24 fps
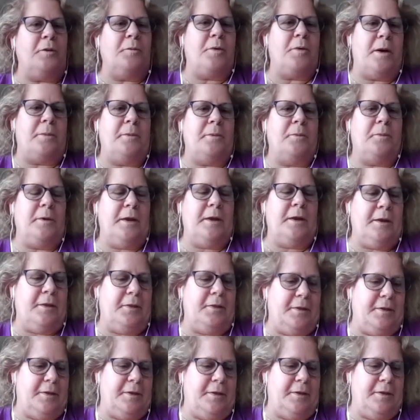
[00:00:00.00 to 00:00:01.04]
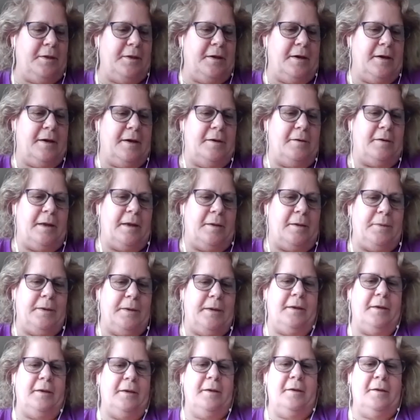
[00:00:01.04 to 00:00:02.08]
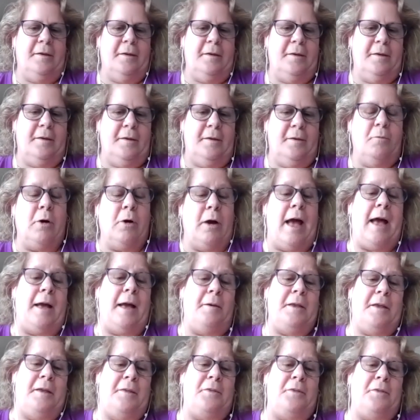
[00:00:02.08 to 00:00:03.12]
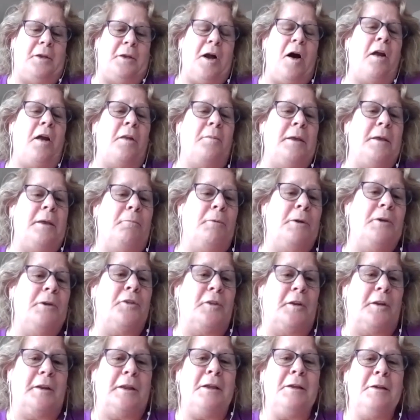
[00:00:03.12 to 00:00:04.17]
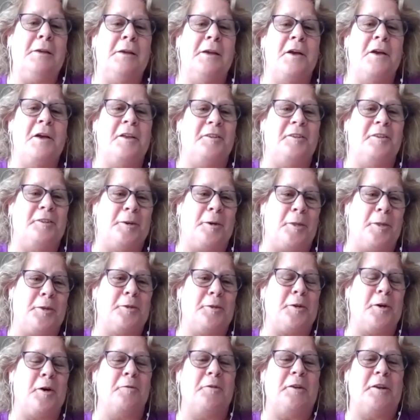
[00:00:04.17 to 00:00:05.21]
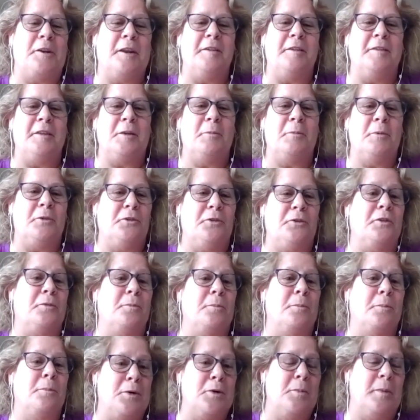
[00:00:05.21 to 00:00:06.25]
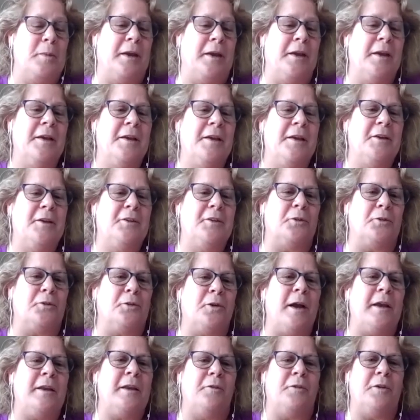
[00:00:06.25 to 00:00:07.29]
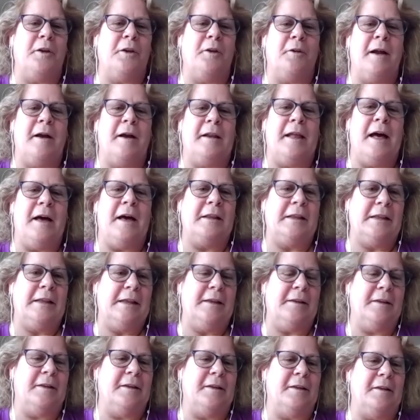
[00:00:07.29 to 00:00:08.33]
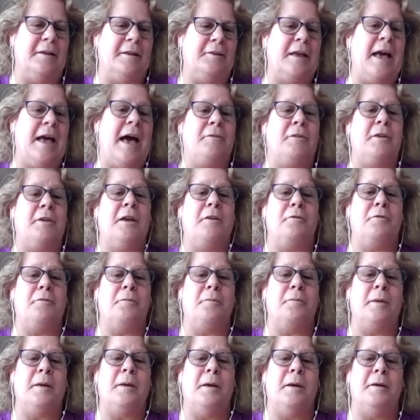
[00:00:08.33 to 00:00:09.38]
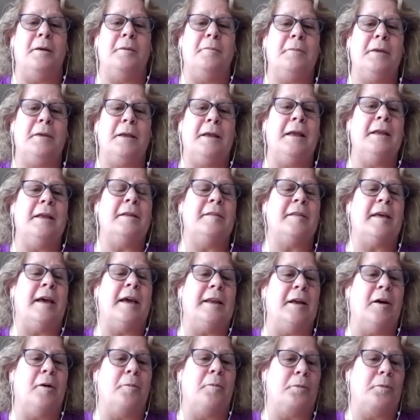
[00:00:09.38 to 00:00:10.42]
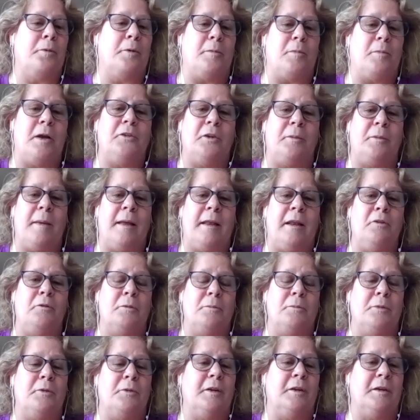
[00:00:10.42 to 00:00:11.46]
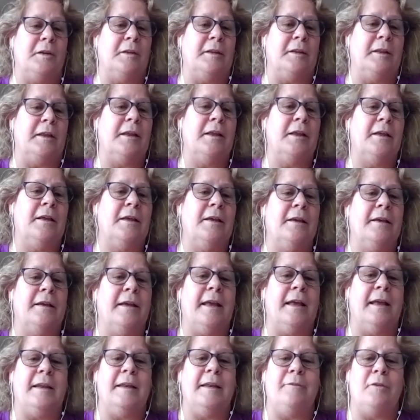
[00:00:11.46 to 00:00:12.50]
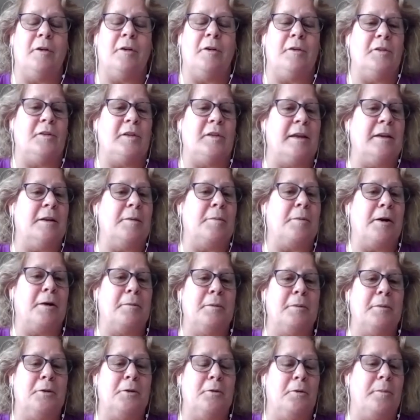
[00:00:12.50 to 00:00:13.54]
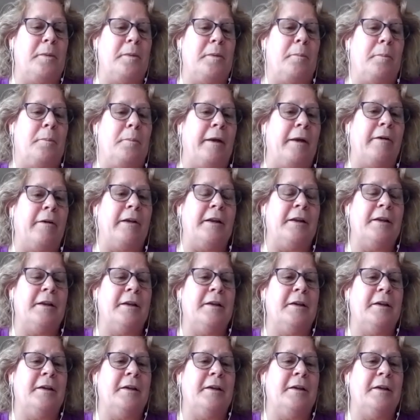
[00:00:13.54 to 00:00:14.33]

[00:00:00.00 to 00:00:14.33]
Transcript: probably and being, the economy recently, until this COVID-19, was just booming. So trying to figure out how to get to have enough inside help, project management particularly, and even our design department who have been buried,